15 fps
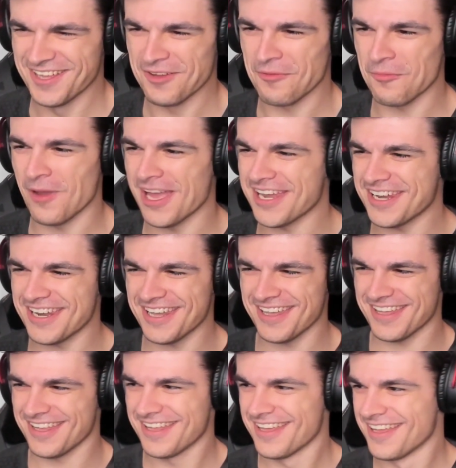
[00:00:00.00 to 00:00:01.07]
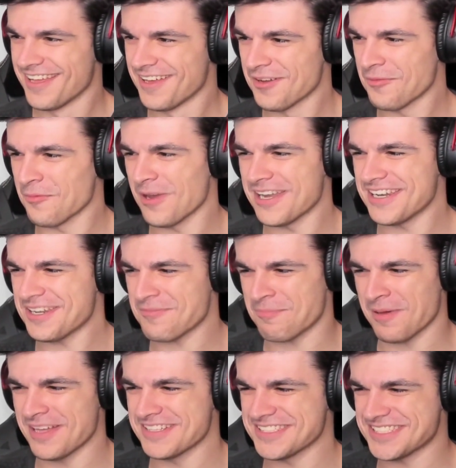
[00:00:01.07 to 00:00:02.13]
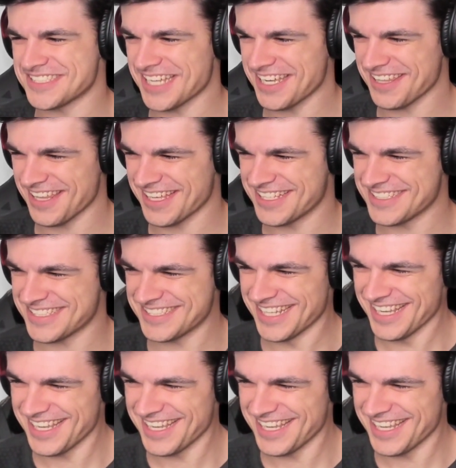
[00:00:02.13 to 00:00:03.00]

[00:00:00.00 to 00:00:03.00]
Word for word: When when did Punz say this?